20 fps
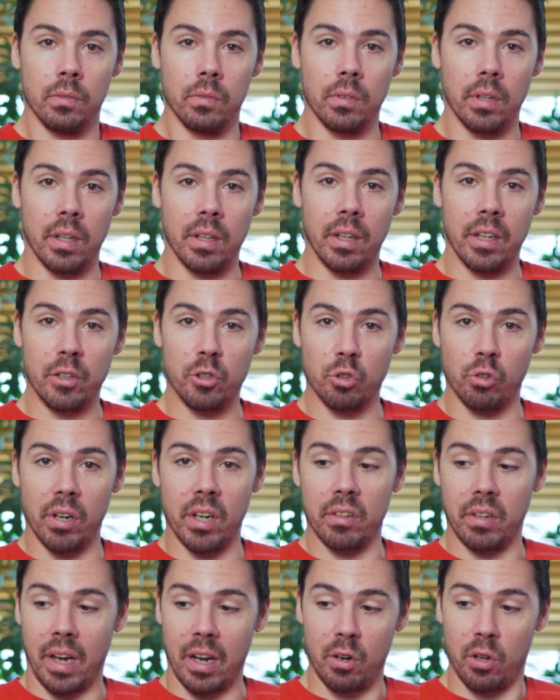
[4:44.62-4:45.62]
Then they
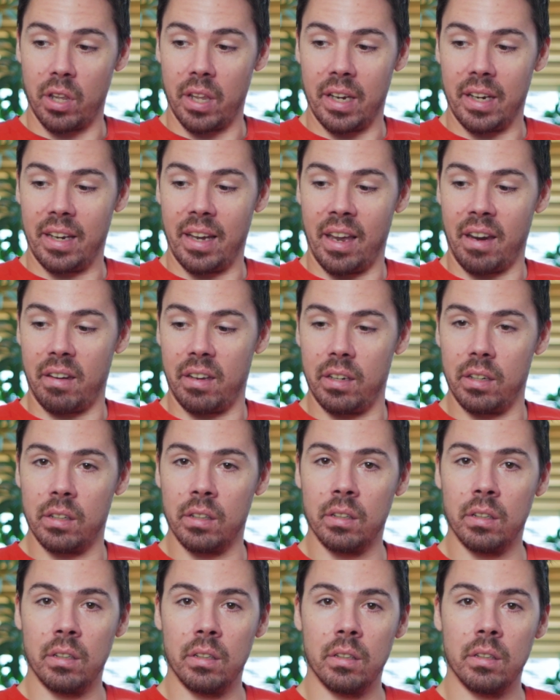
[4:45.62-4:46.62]
trans. How do they get it?
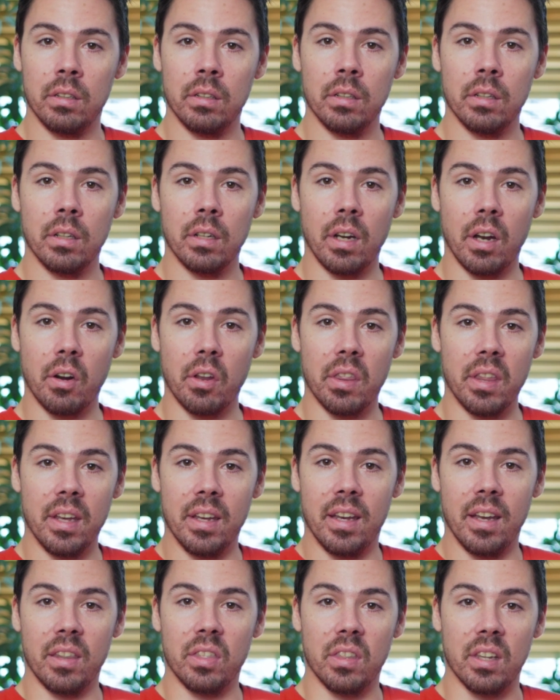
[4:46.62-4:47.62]
How do they
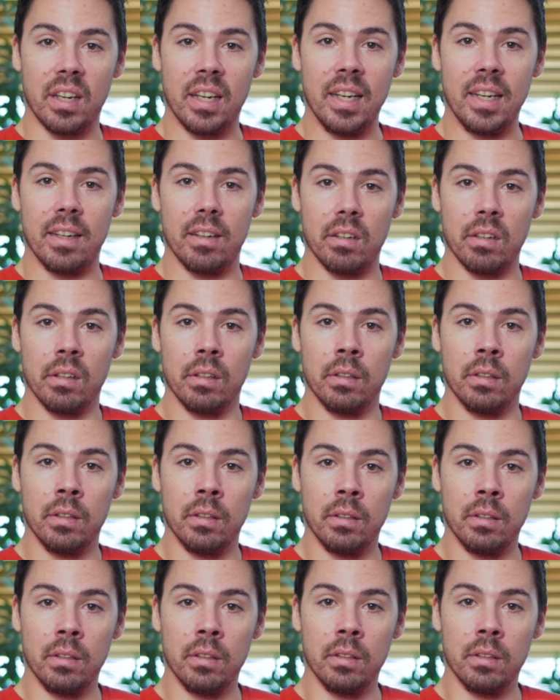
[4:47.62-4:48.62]
get the heat?
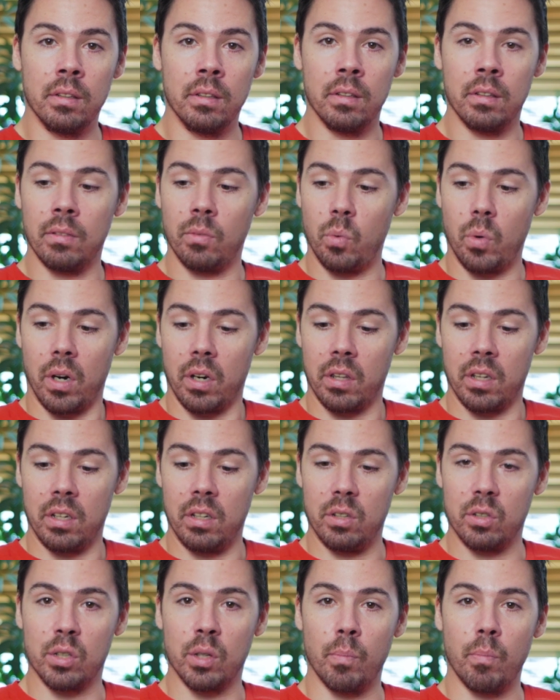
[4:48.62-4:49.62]
Why are they
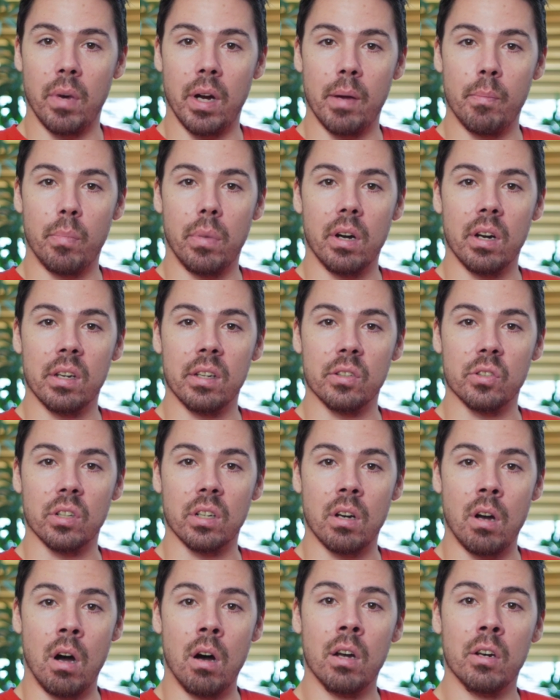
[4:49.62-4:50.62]
using my body as a
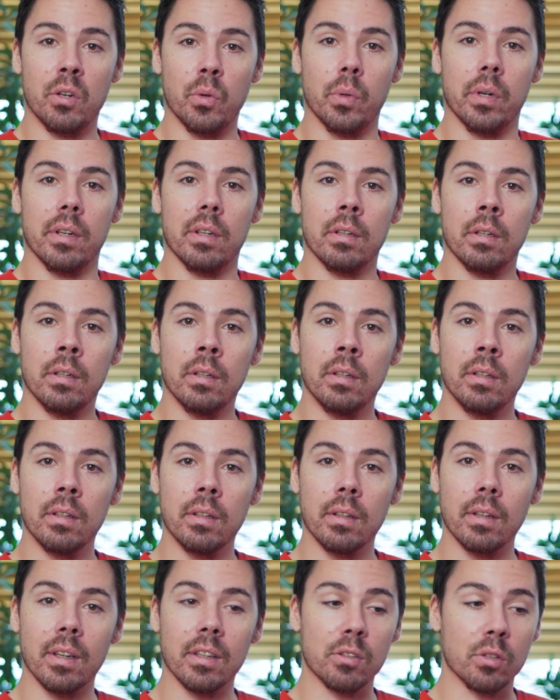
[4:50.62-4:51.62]
conduit?
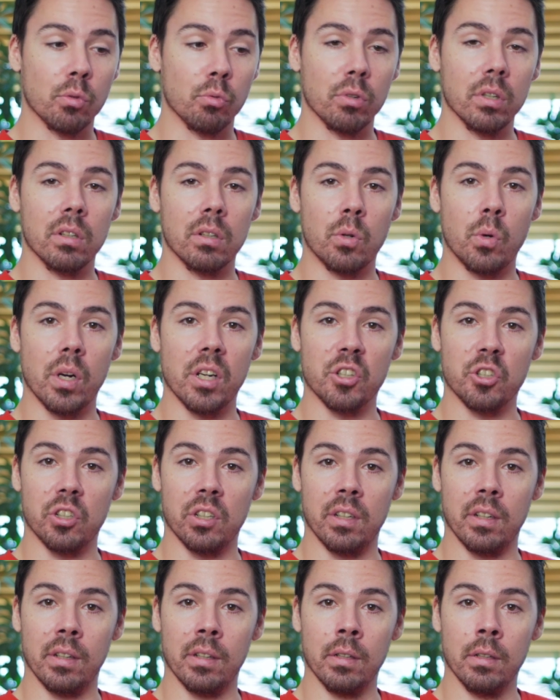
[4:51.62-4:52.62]
That's the real
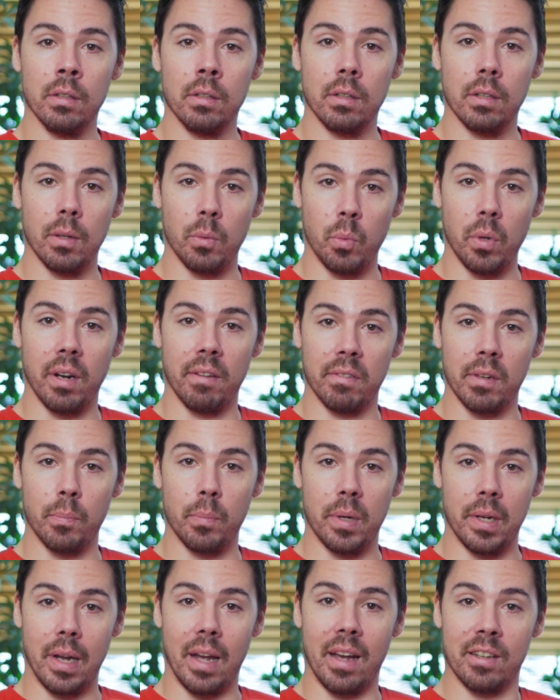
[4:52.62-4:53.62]
question here that we have to
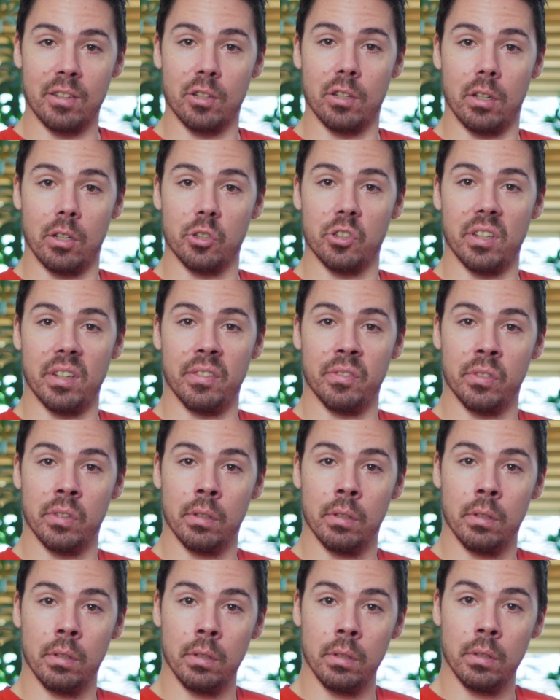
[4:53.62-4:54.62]
be asking ourselves.
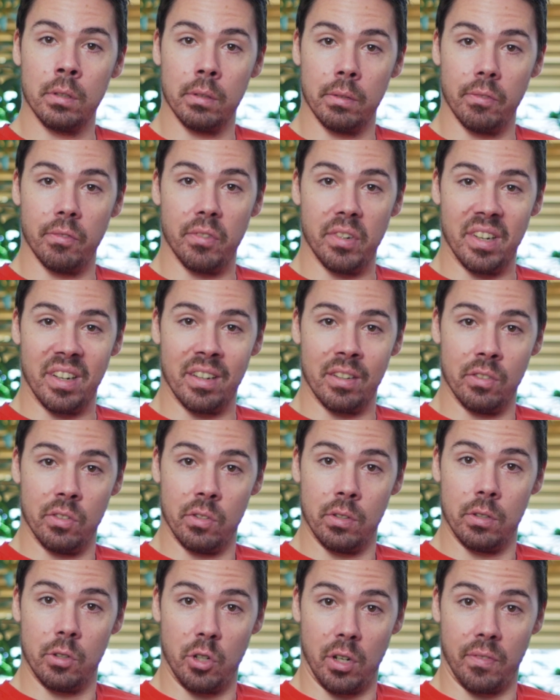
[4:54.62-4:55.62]

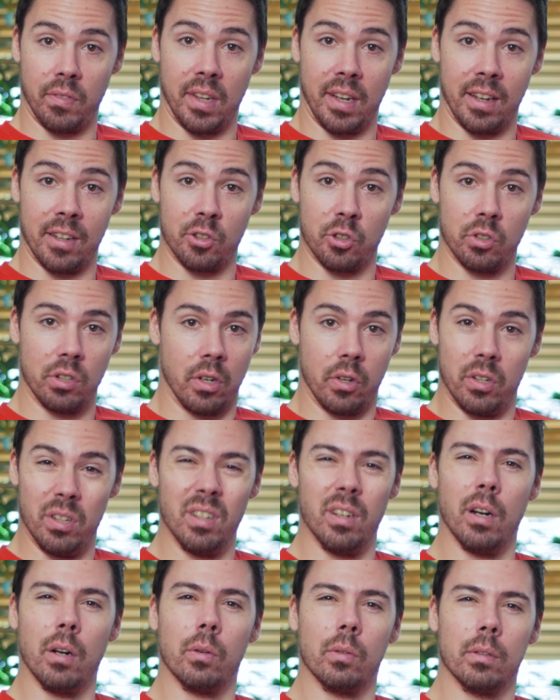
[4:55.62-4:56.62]
Vegans, do you have the answer? No, you
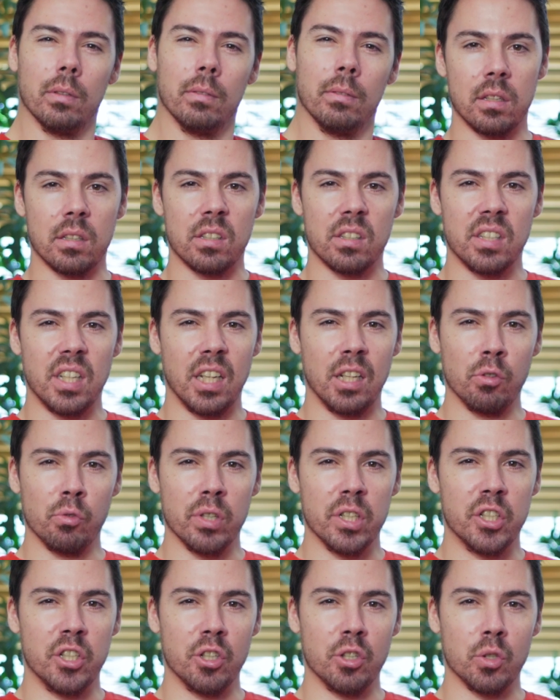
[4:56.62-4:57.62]
don't. The
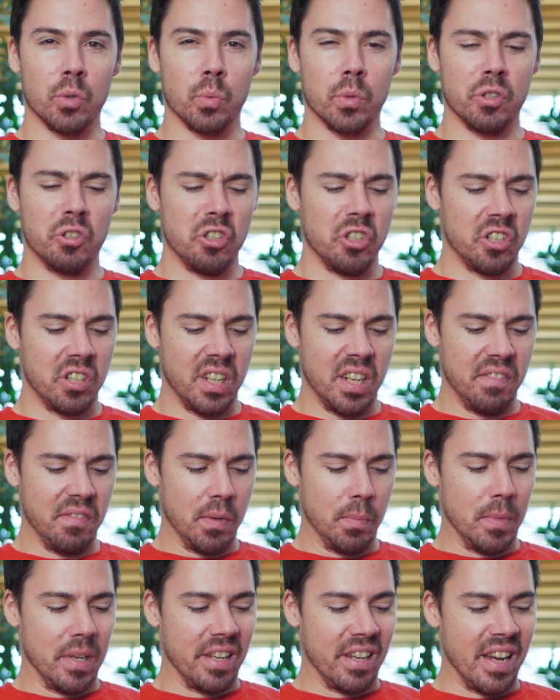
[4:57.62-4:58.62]
celery juice was just
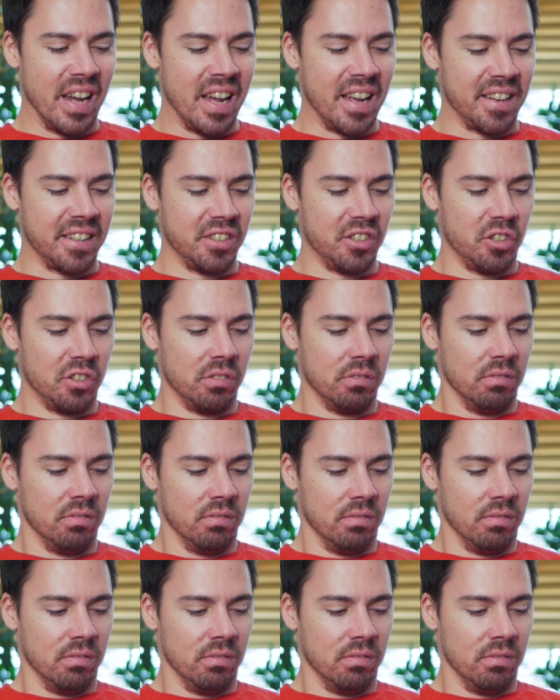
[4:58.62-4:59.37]
giving me gas.